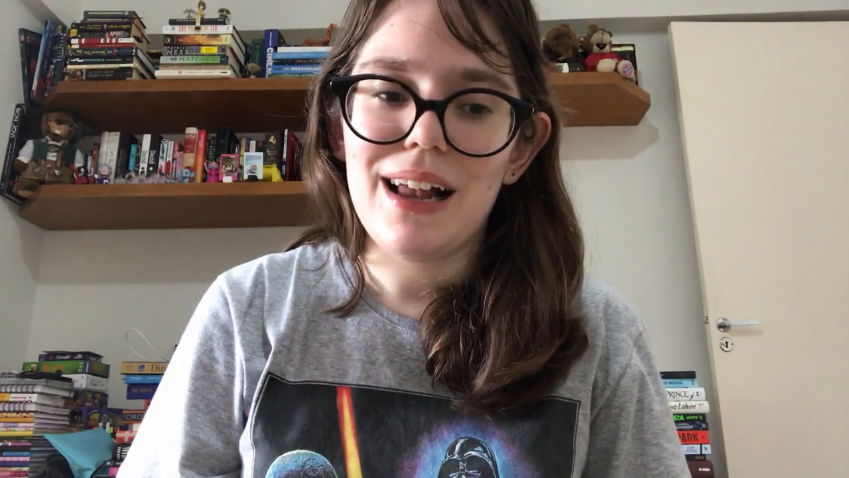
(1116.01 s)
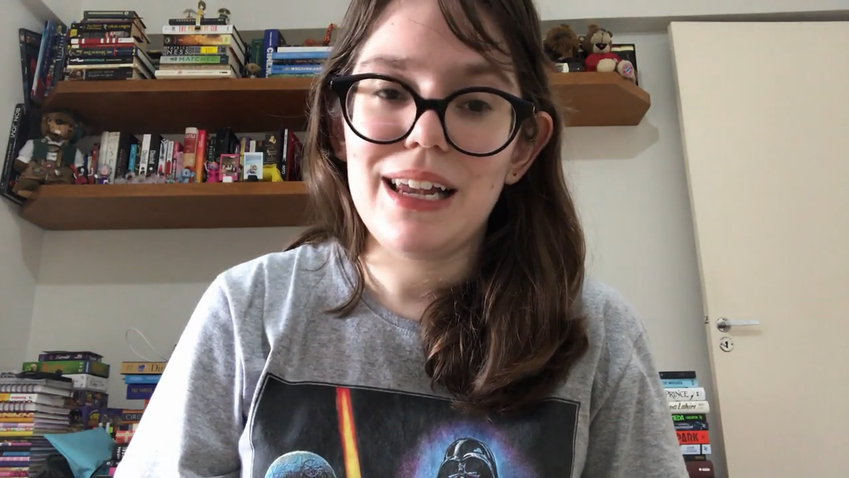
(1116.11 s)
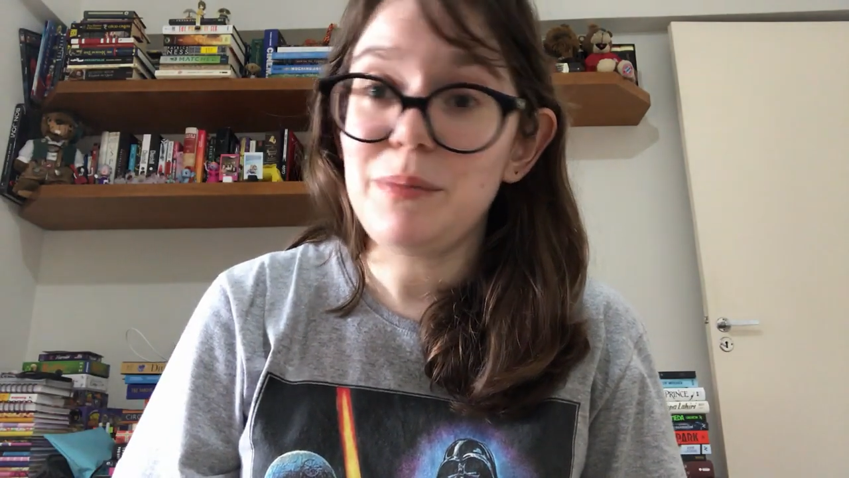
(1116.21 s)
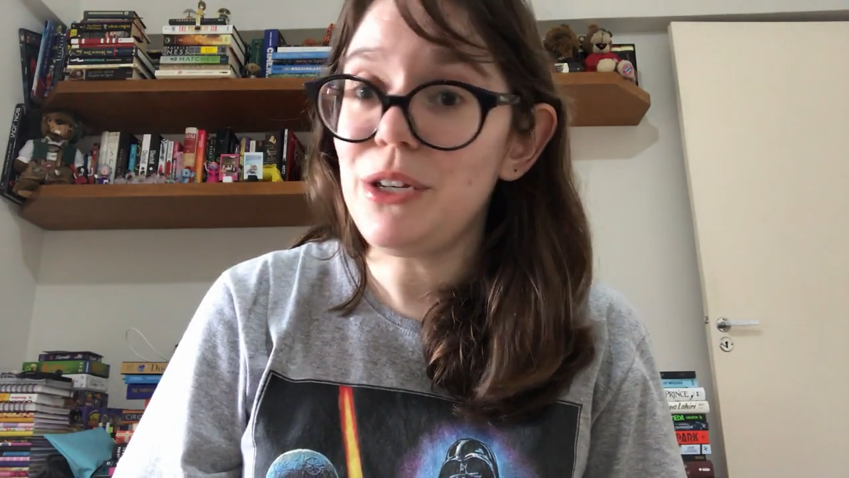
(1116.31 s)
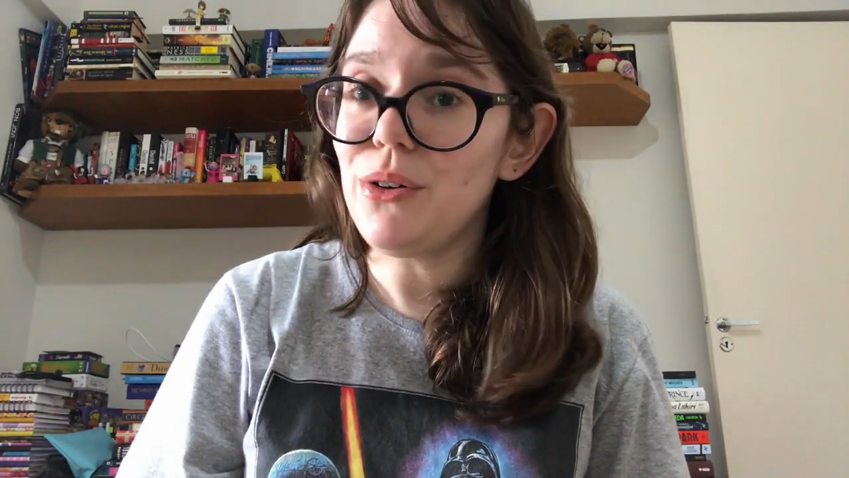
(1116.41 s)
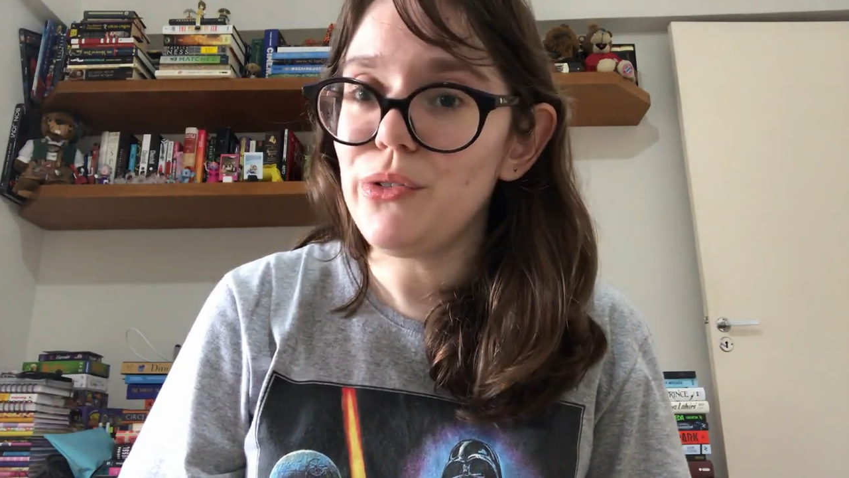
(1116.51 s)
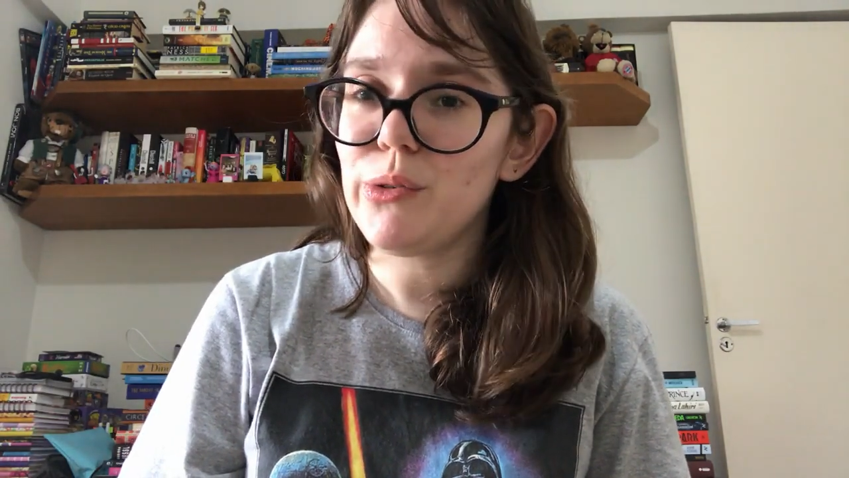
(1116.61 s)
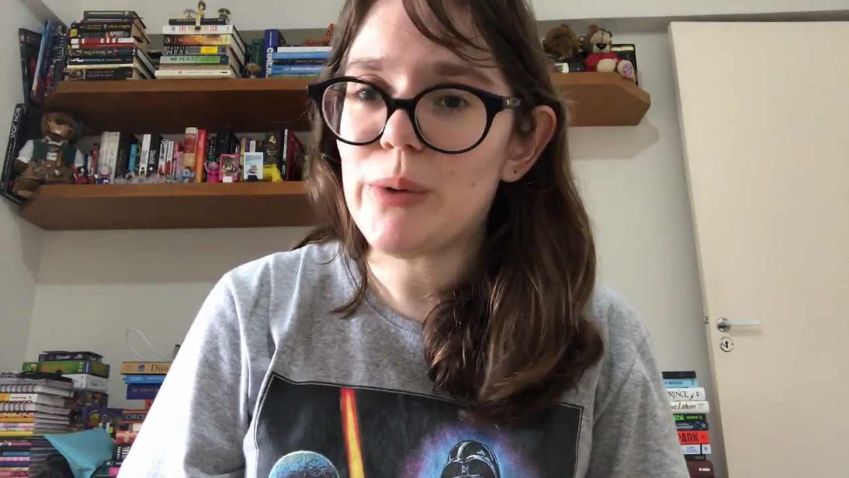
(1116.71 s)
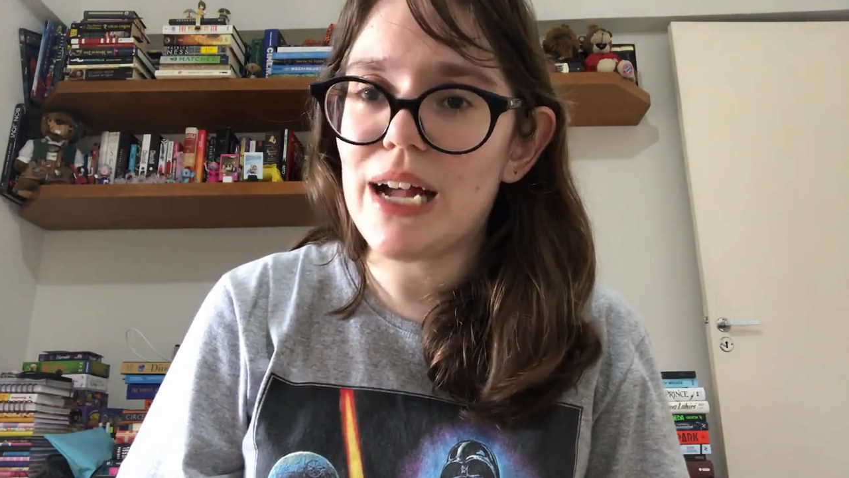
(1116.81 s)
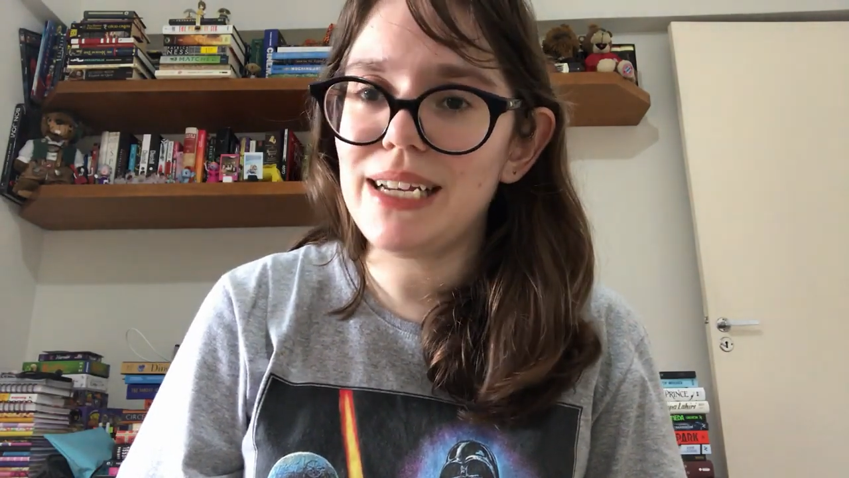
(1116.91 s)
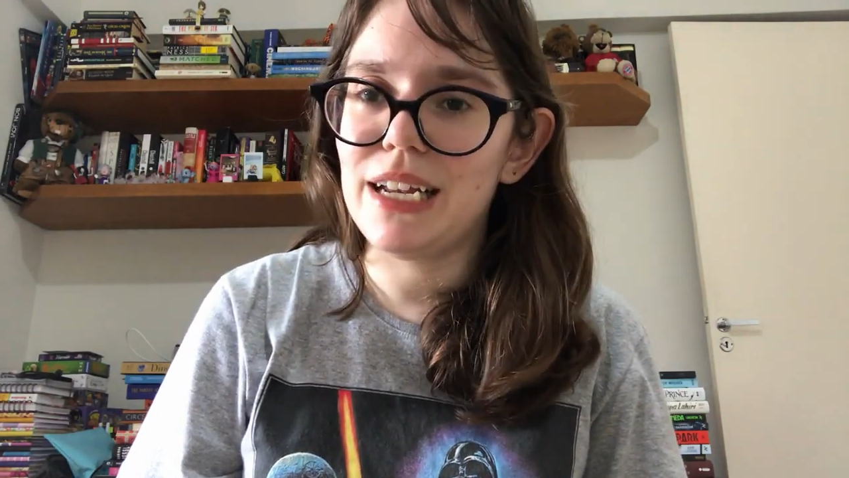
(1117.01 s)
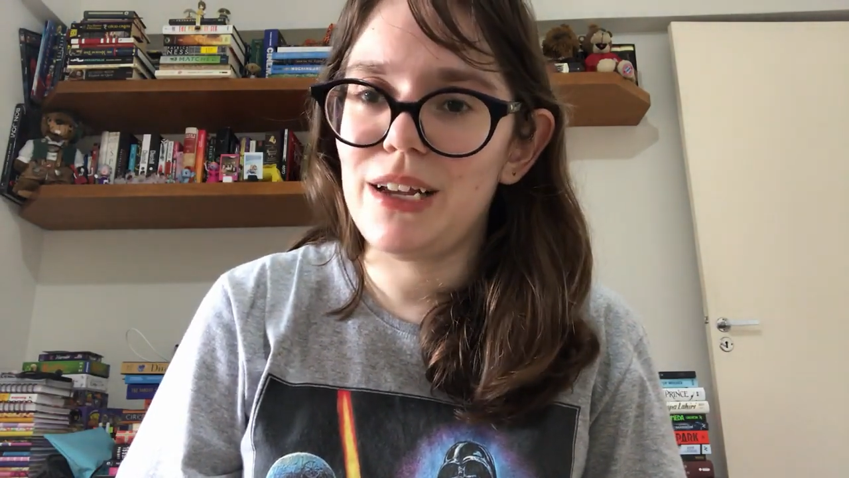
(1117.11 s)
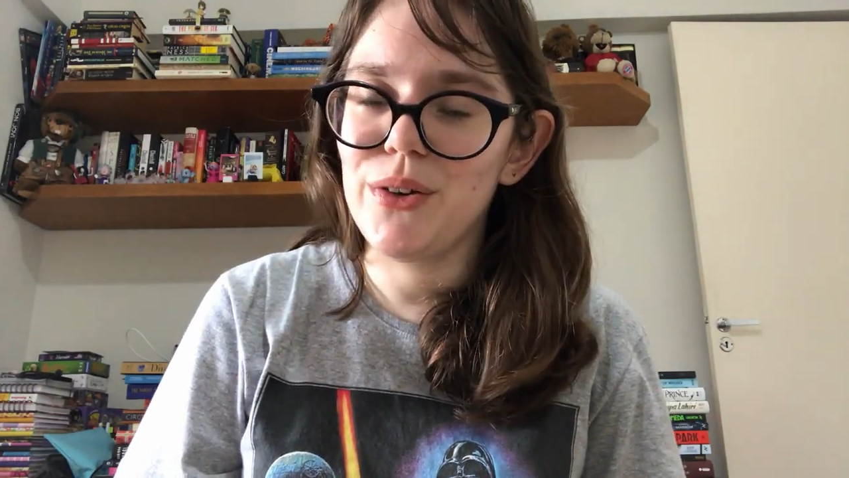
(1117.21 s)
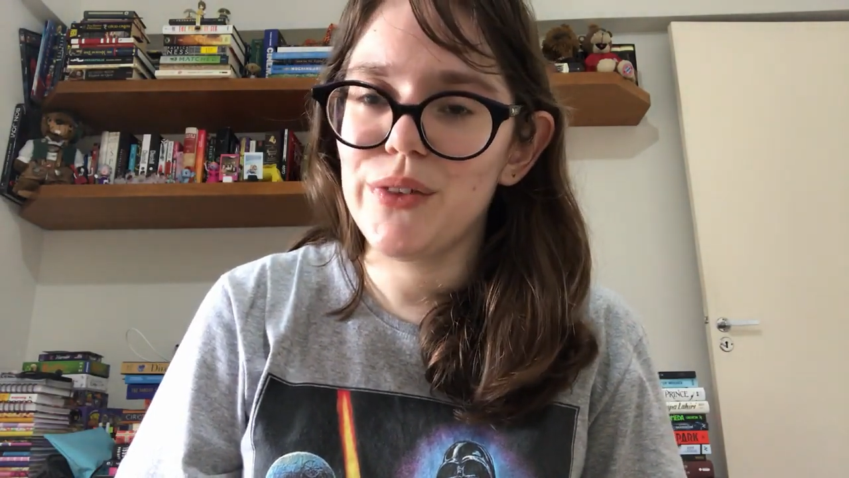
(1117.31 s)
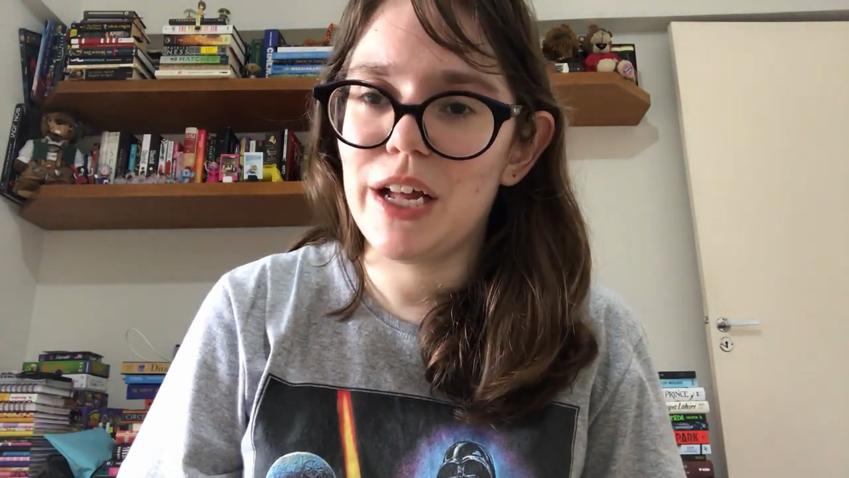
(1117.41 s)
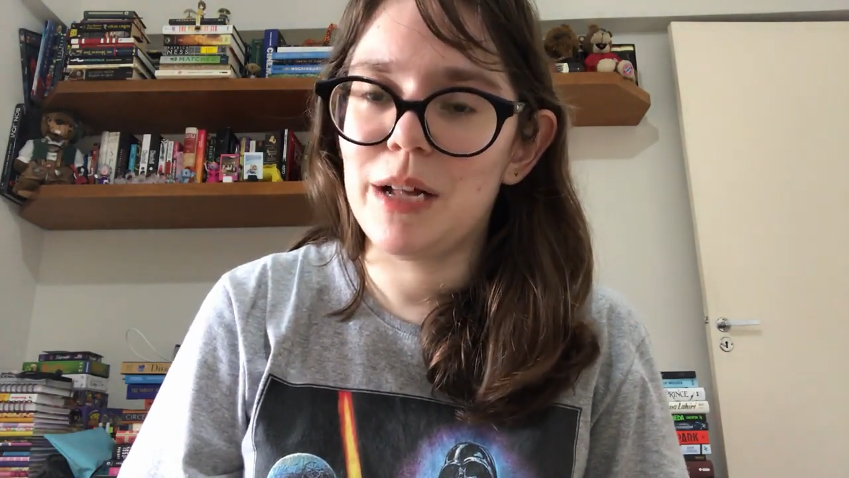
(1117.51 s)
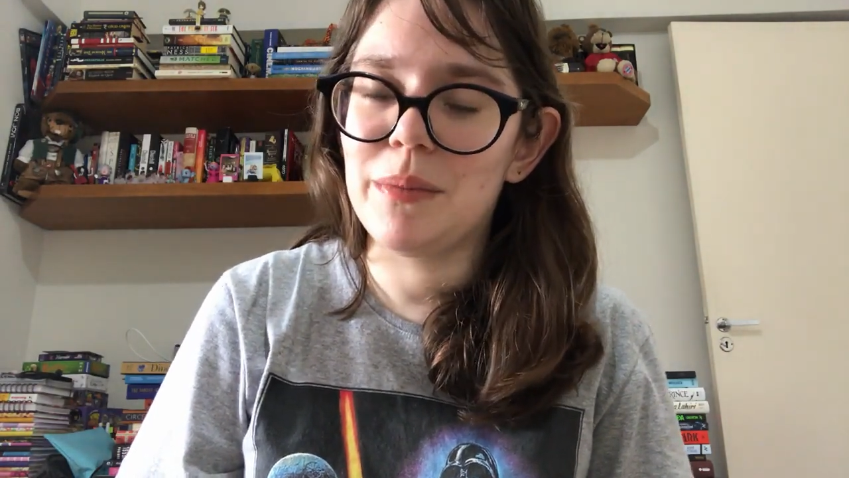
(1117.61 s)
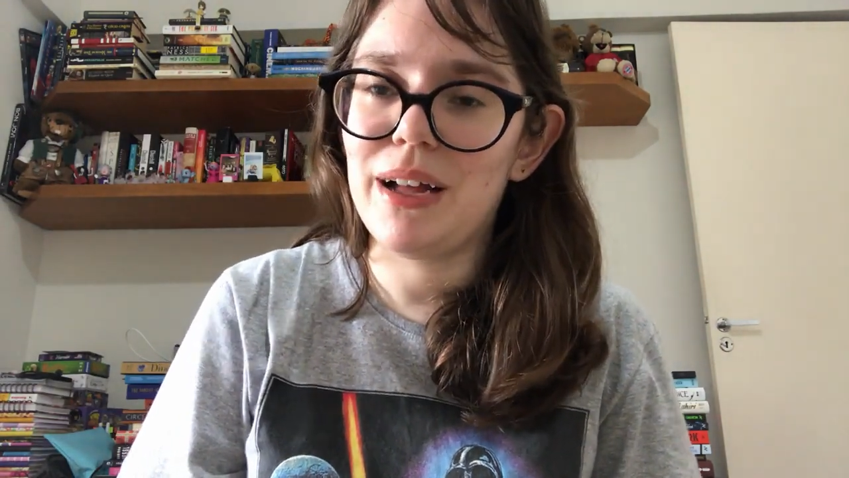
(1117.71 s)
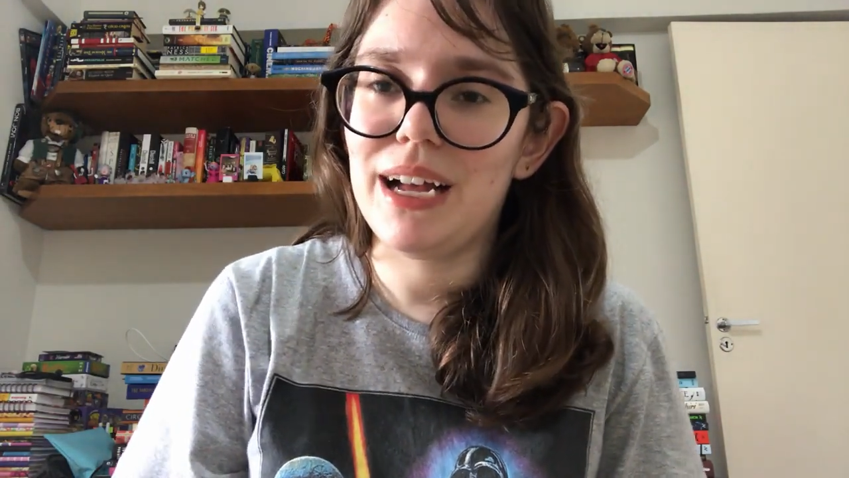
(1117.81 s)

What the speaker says: Let me know if you read any of them